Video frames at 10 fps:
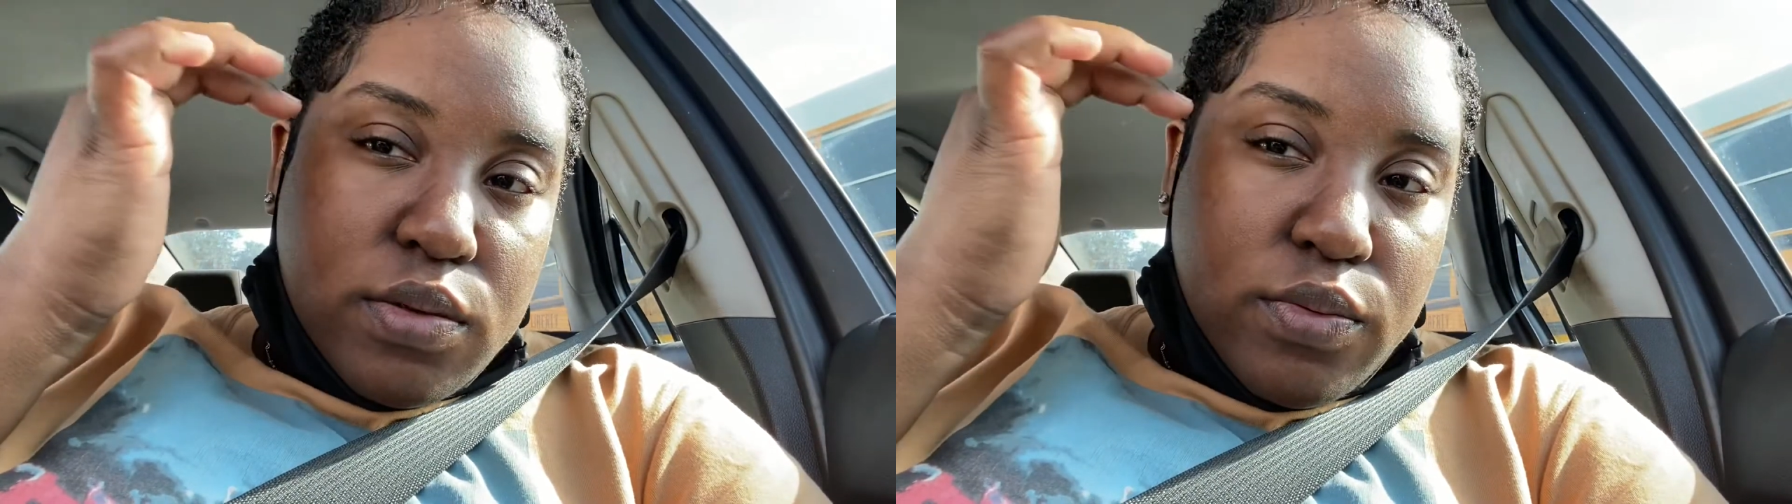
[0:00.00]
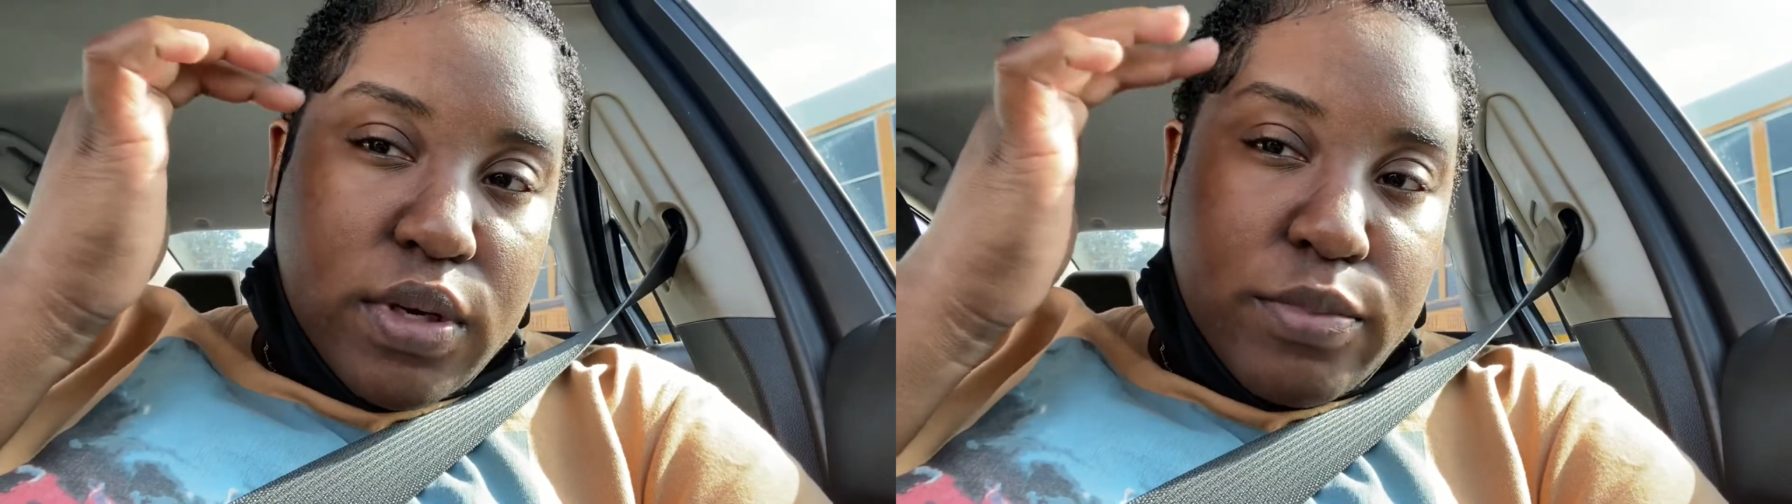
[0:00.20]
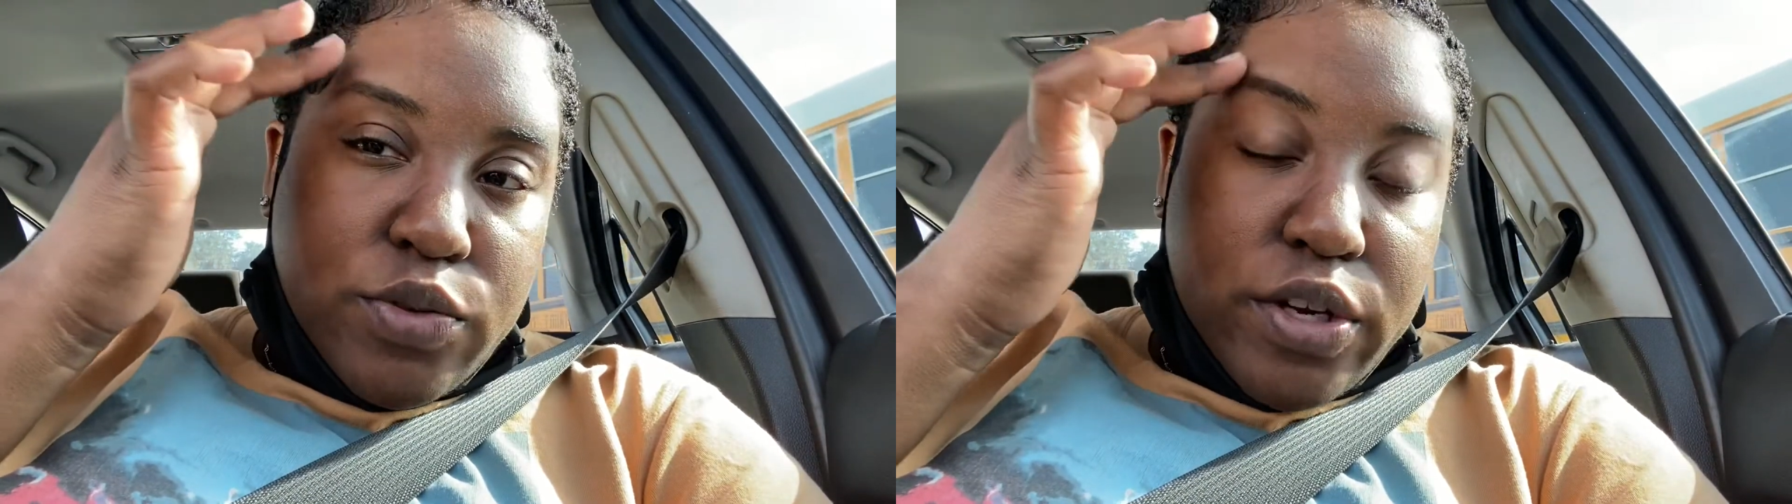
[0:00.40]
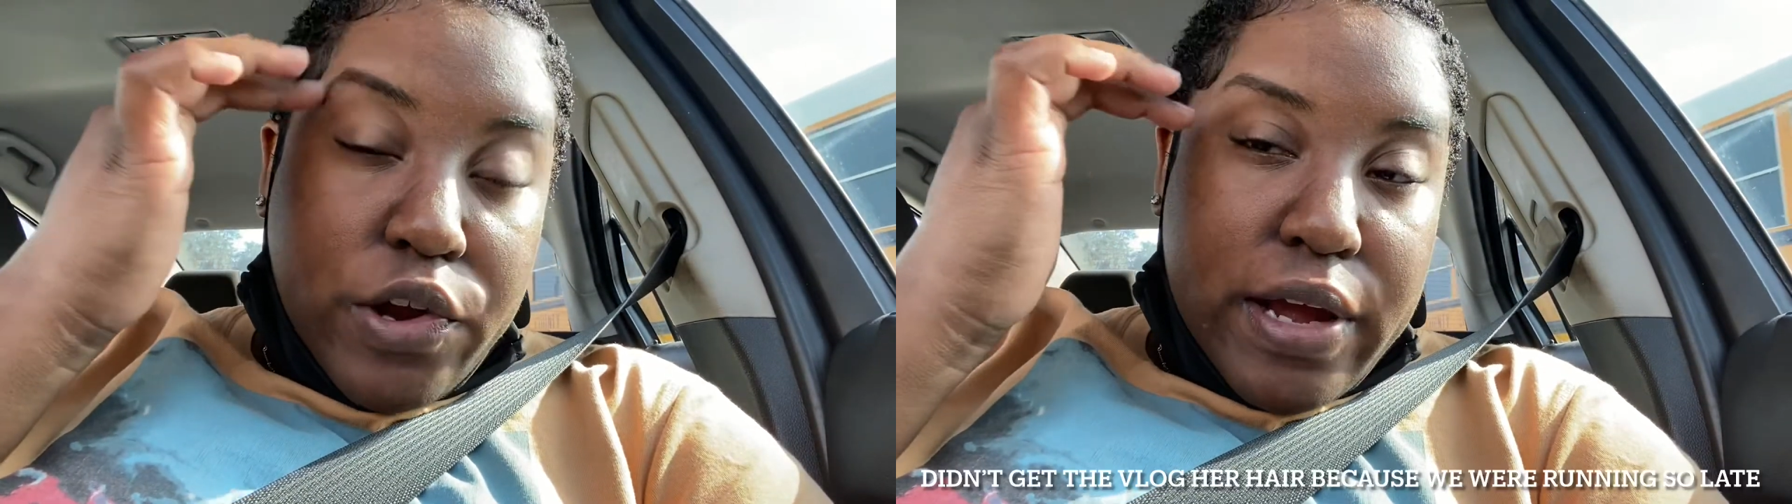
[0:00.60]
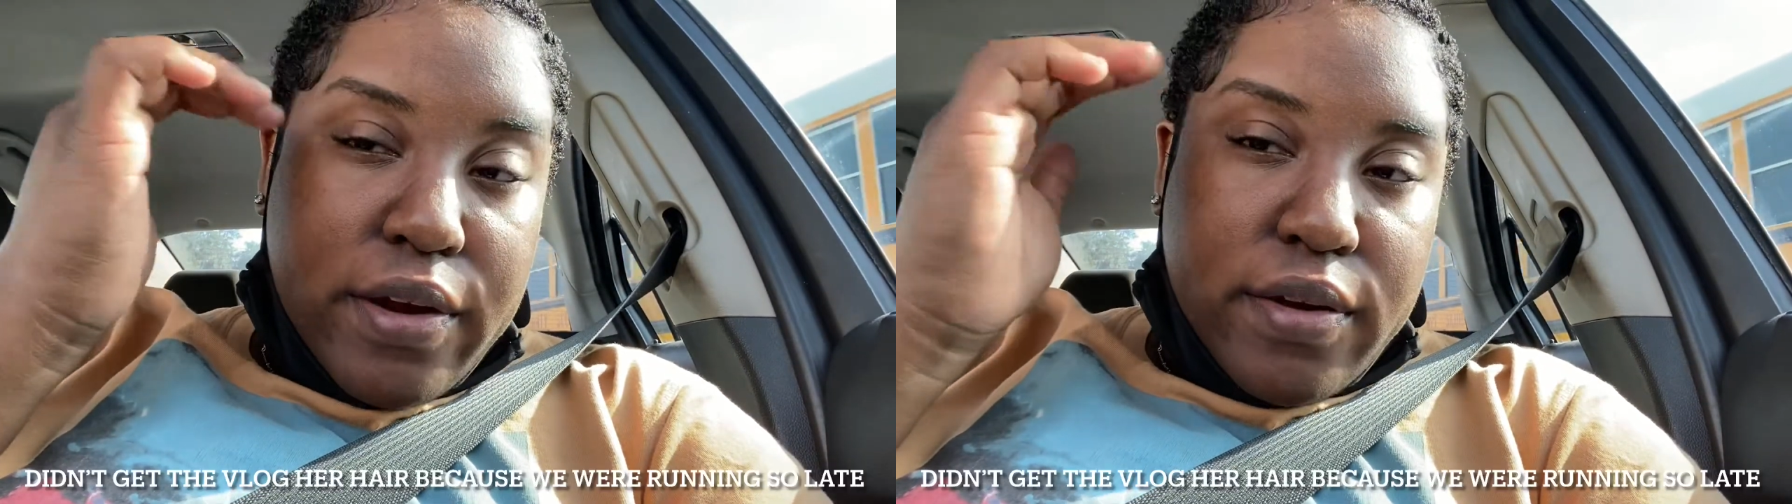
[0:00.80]
when I'm doing her
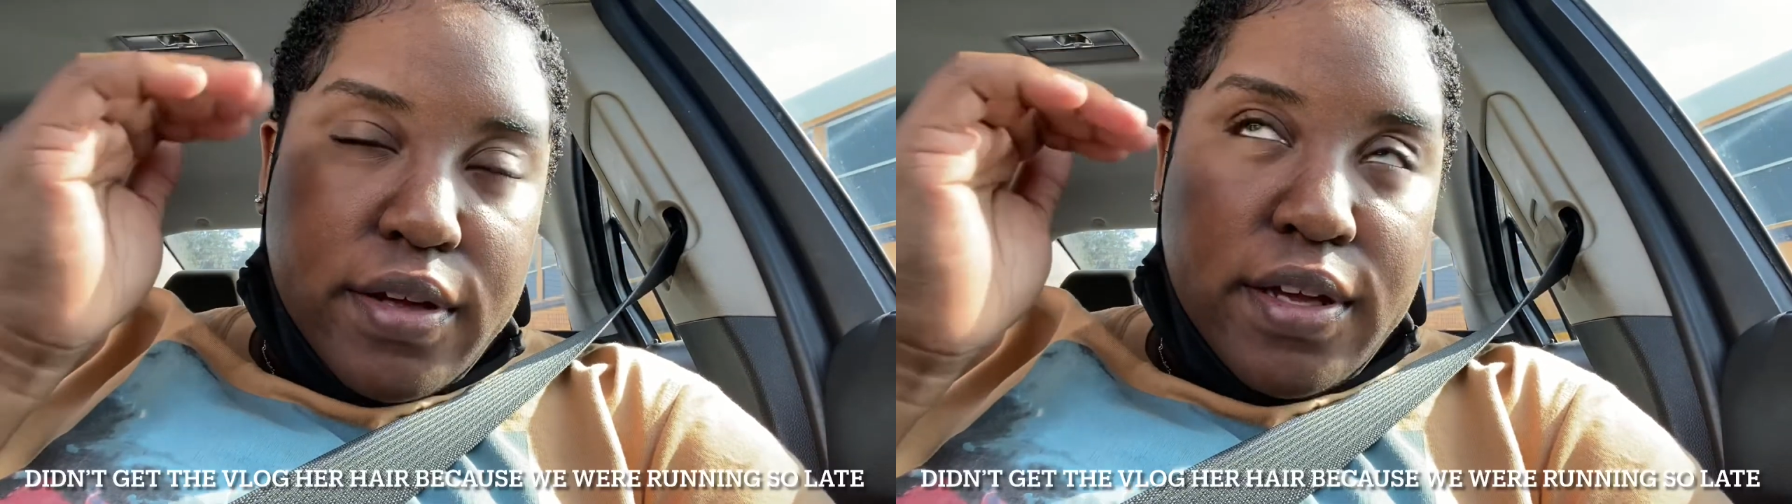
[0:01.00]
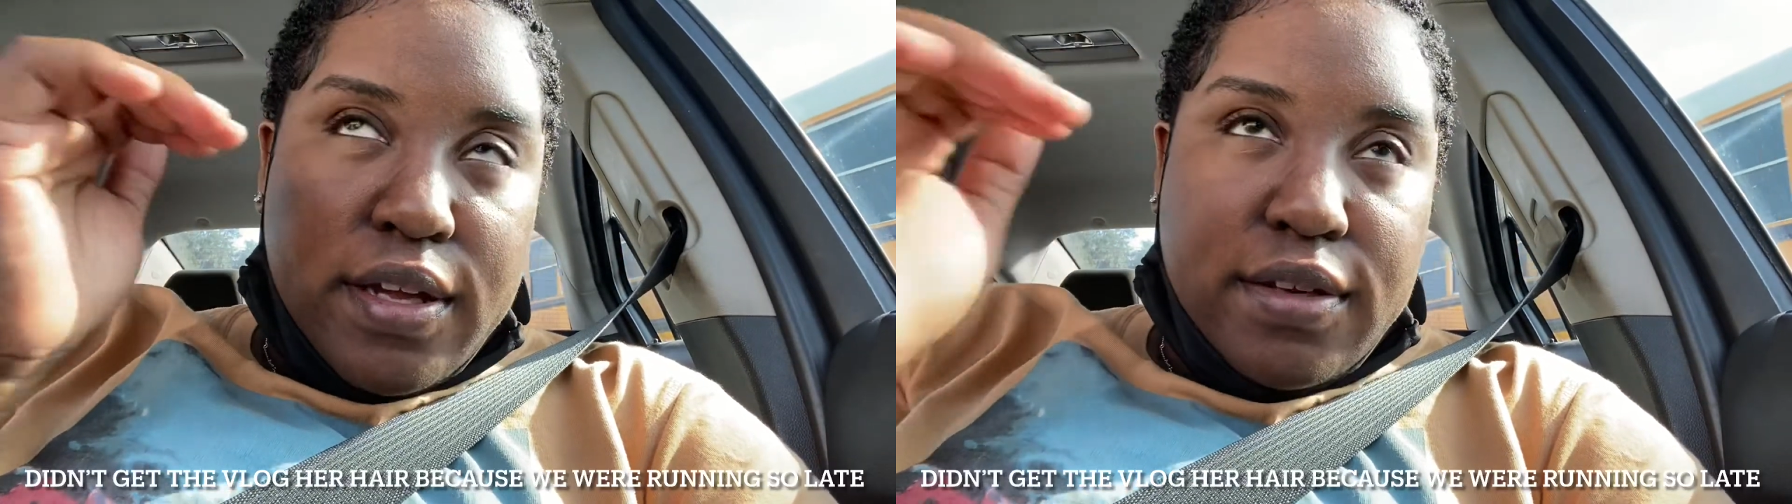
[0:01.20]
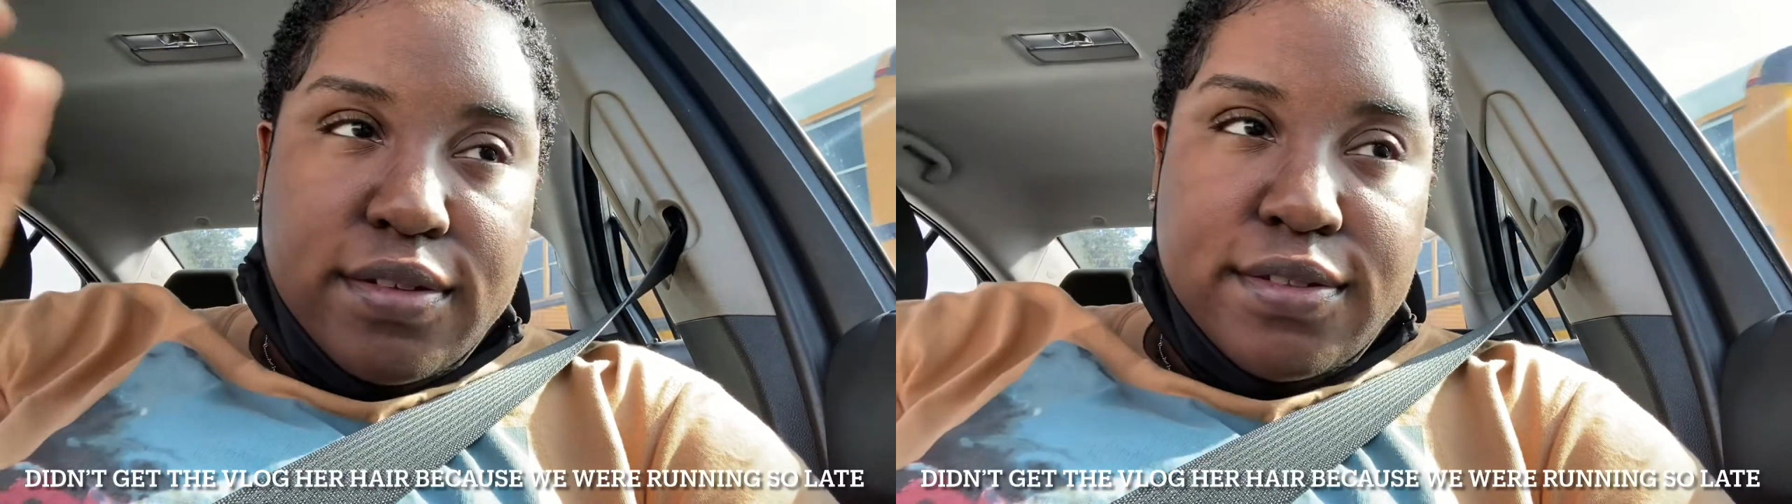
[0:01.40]
hair again.